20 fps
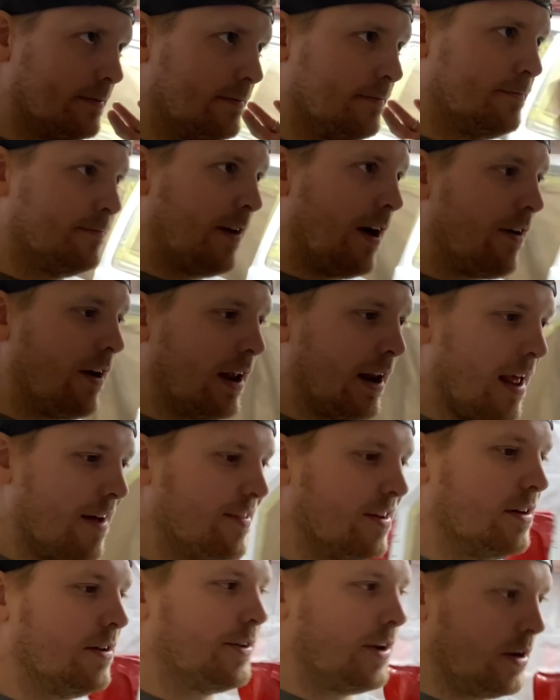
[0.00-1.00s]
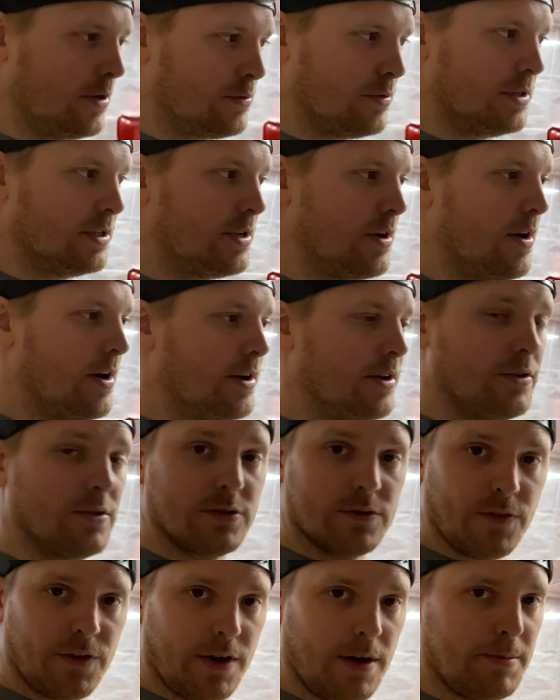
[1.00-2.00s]
very clever, knows what he's doing and does a
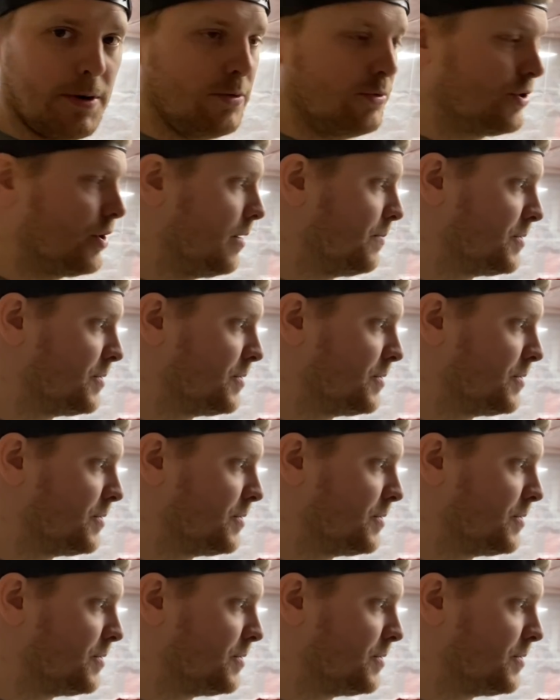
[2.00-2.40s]
phenomenal job.